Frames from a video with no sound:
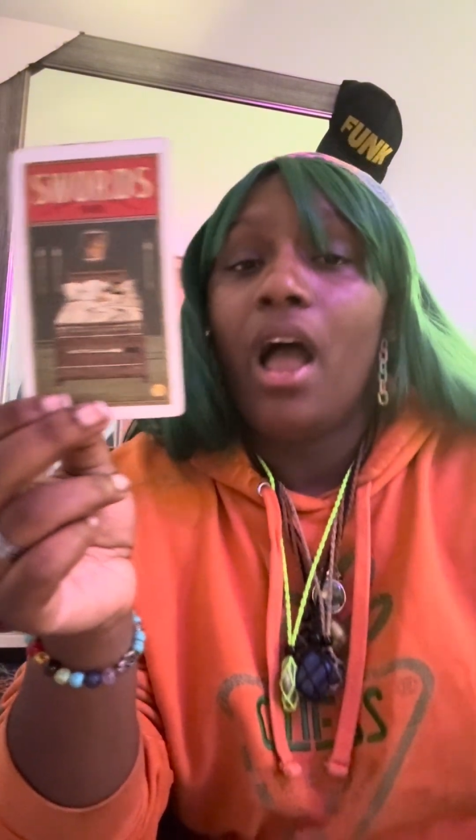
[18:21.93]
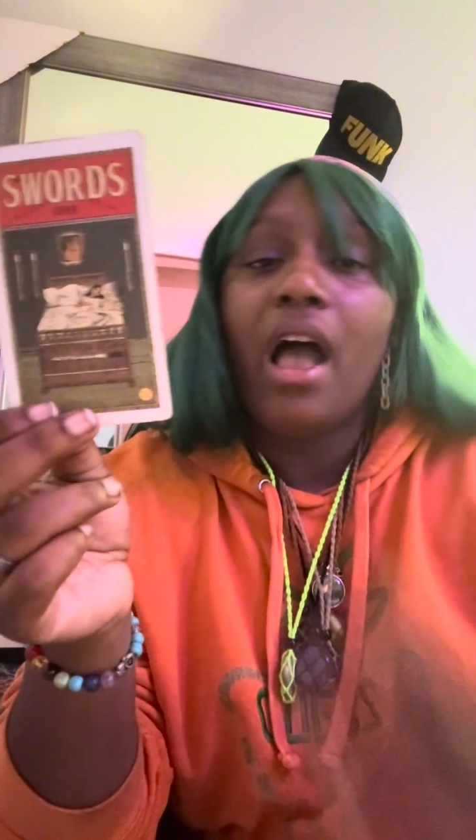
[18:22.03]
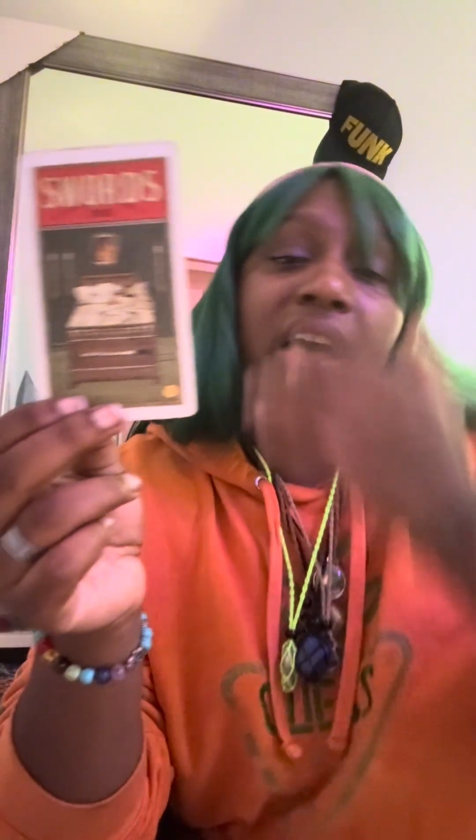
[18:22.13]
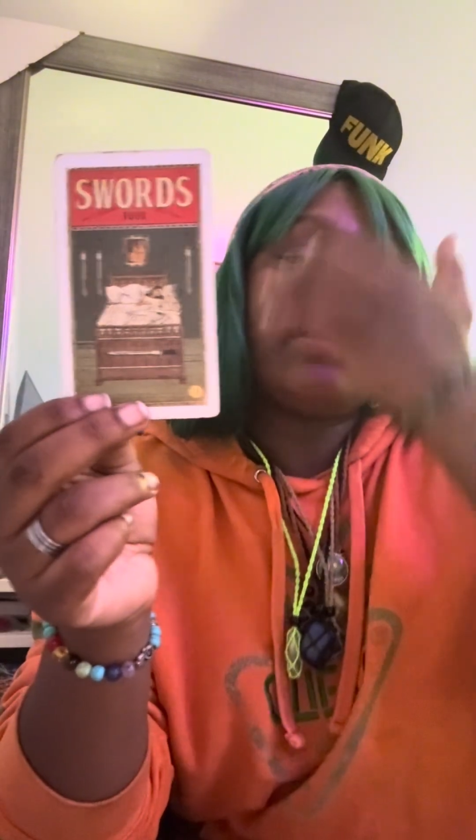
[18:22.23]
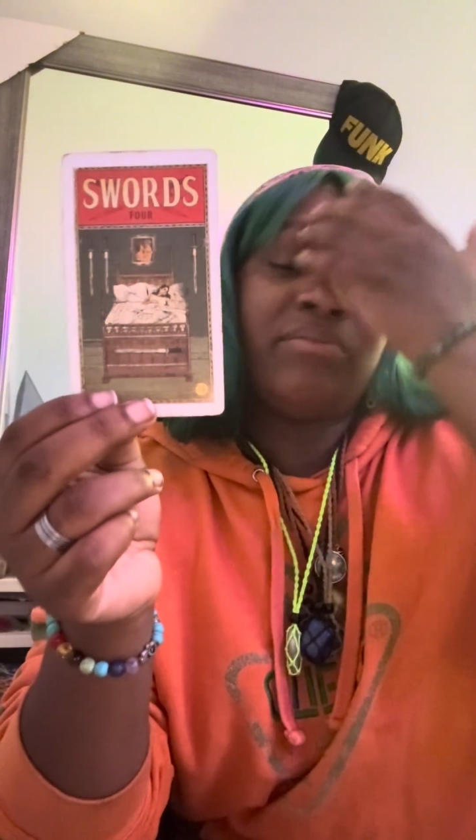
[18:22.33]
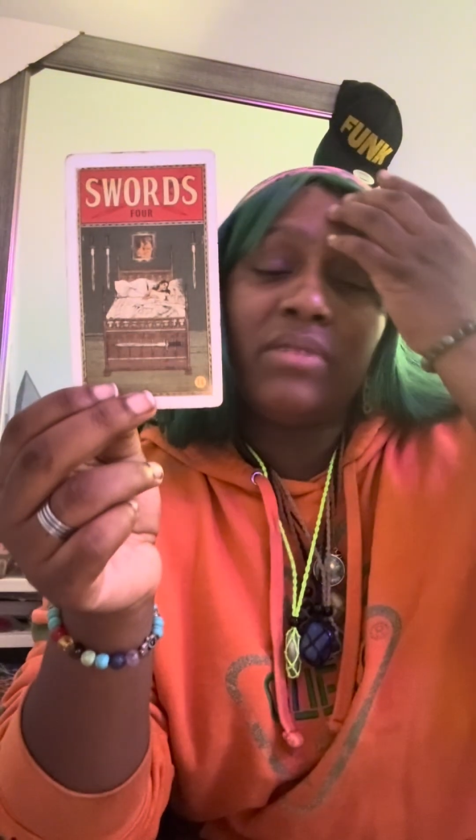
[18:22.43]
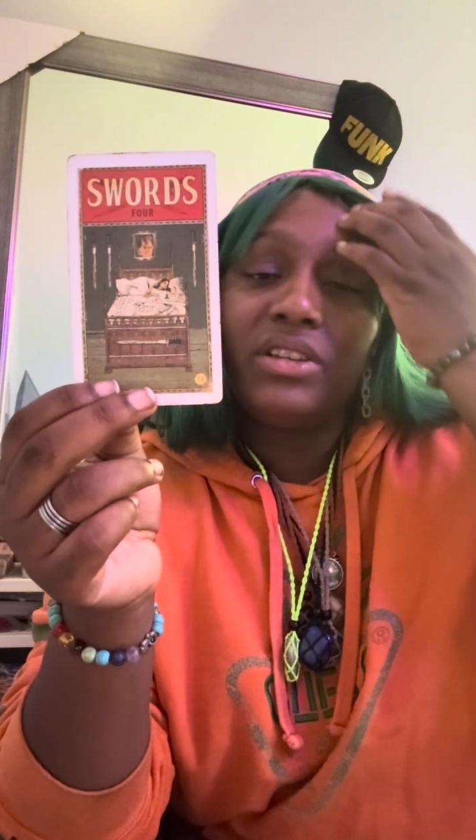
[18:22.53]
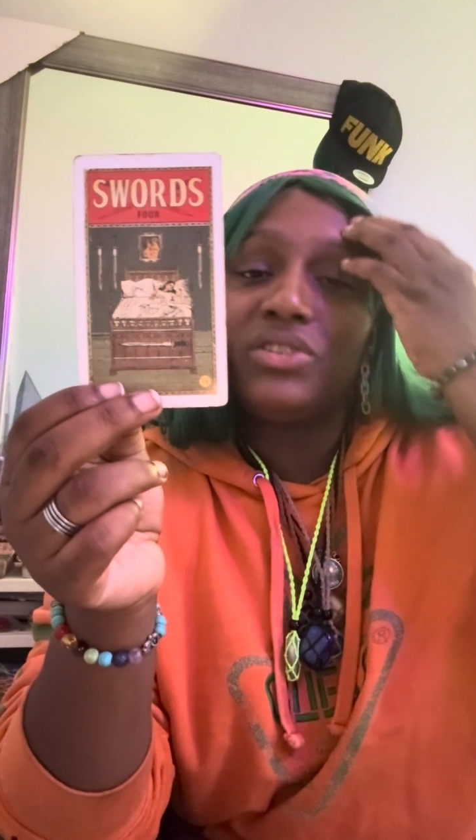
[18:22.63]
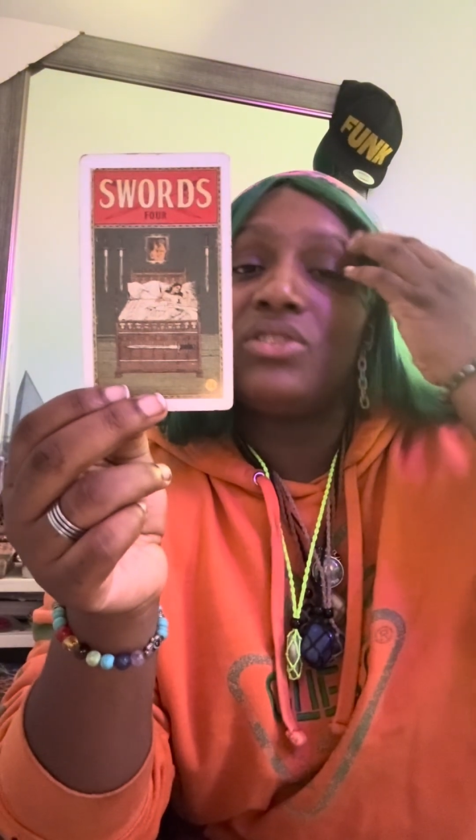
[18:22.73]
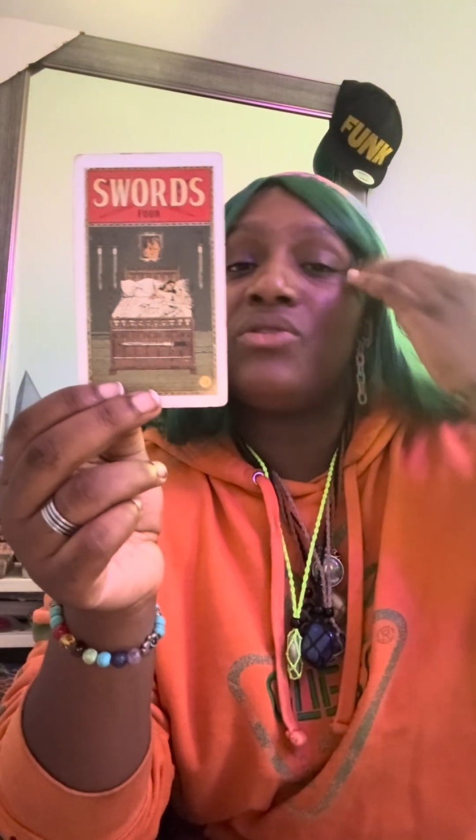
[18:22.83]
as
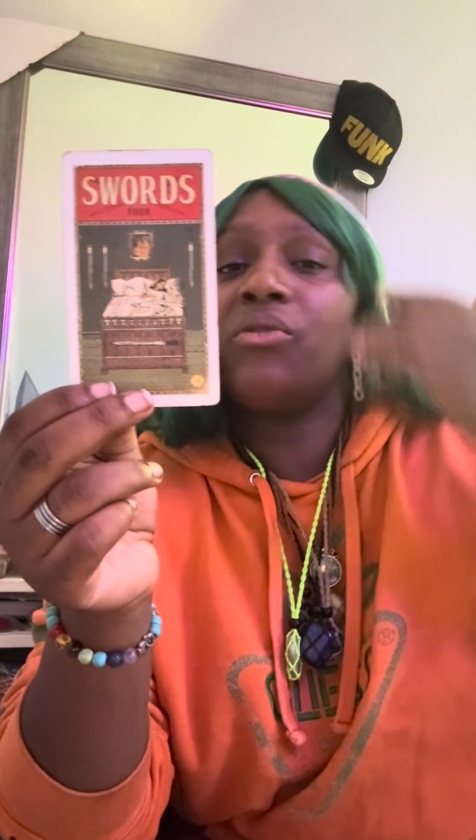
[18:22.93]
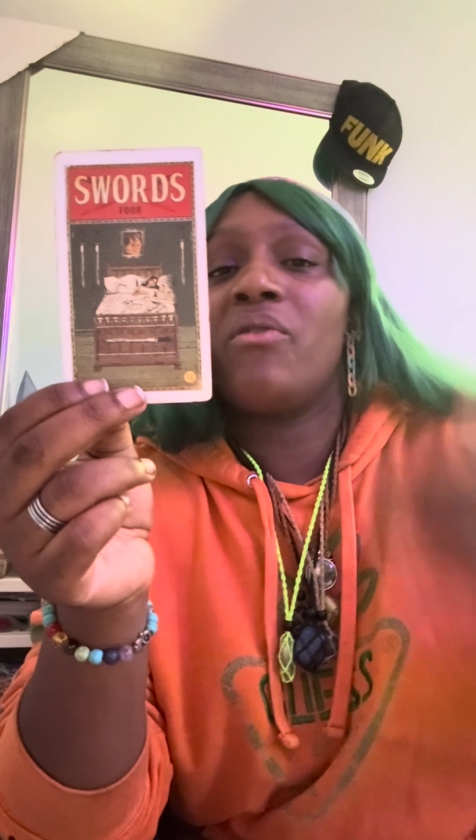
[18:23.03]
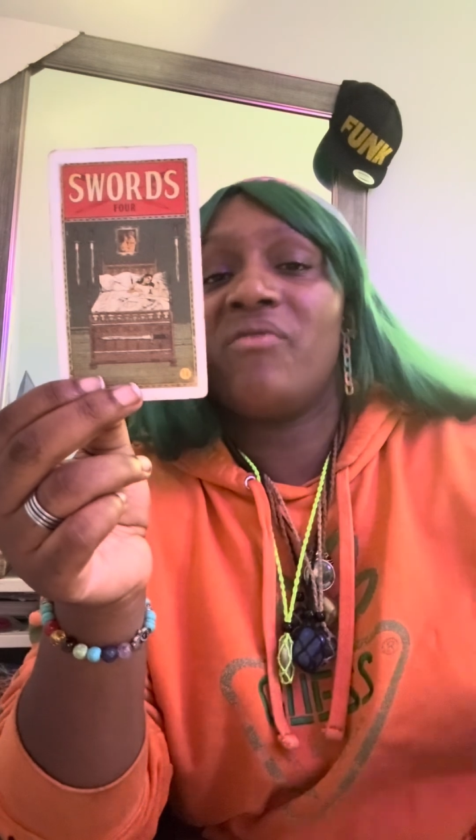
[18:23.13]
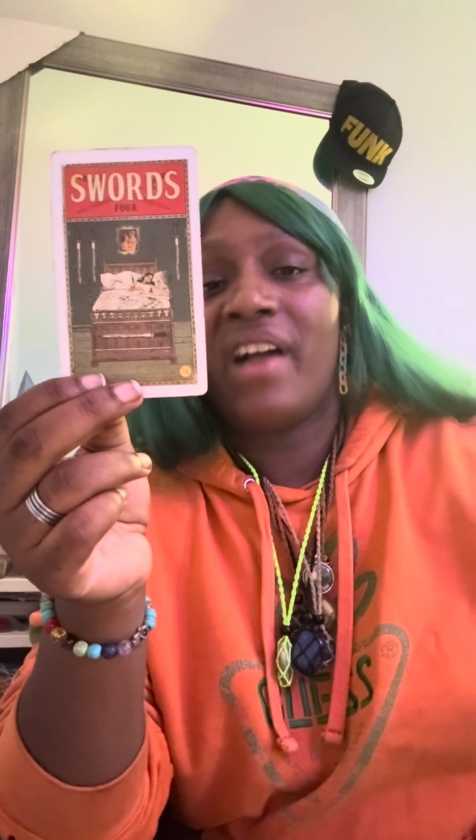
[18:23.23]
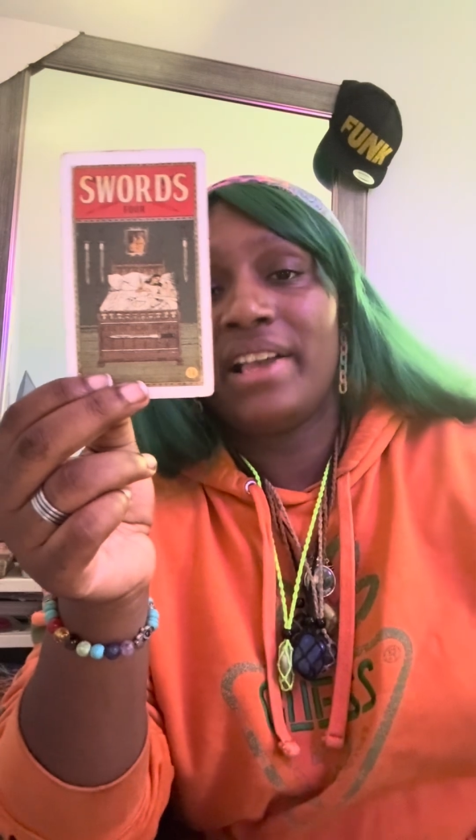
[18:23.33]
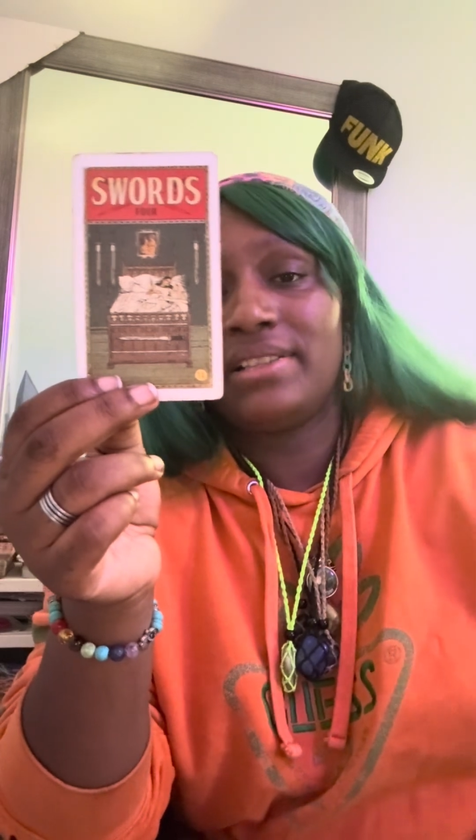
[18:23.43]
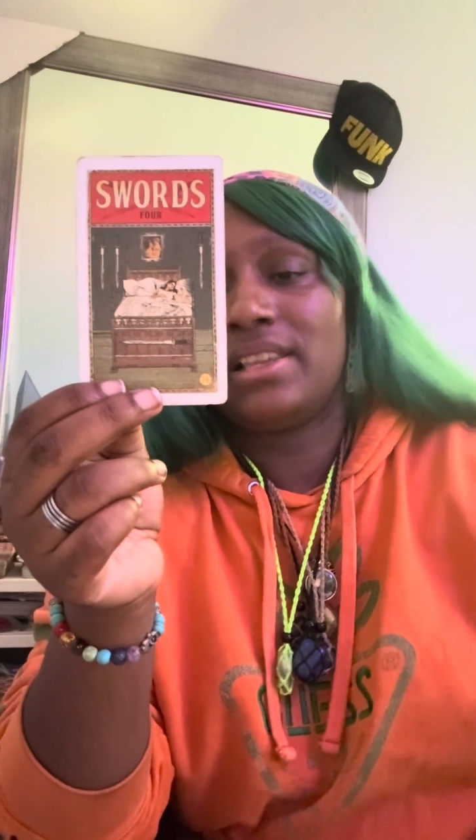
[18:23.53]
much as you invest